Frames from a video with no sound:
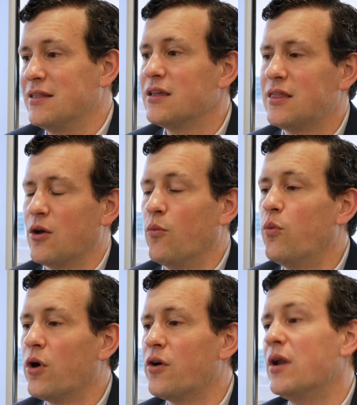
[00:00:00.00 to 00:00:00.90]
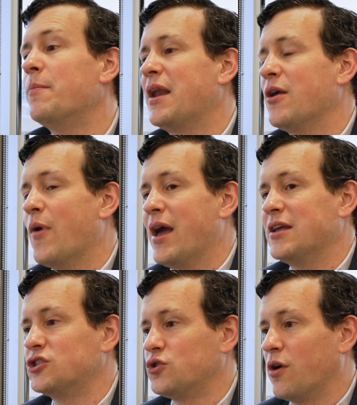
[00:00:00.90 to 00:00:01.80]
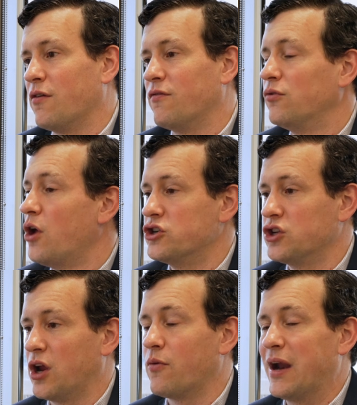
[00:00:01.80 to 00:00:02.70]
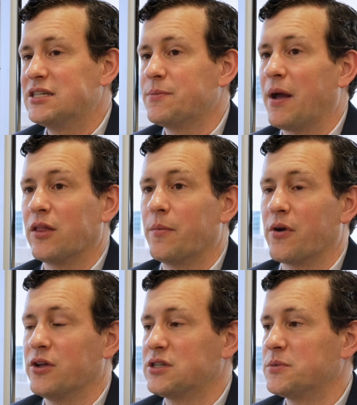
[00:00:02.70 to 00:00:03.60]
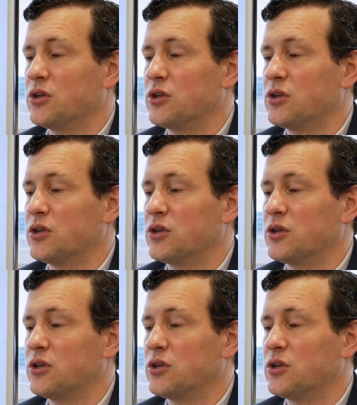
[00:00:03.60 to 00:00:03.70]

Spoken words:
that were in many ways sort of largely erased by liberalism.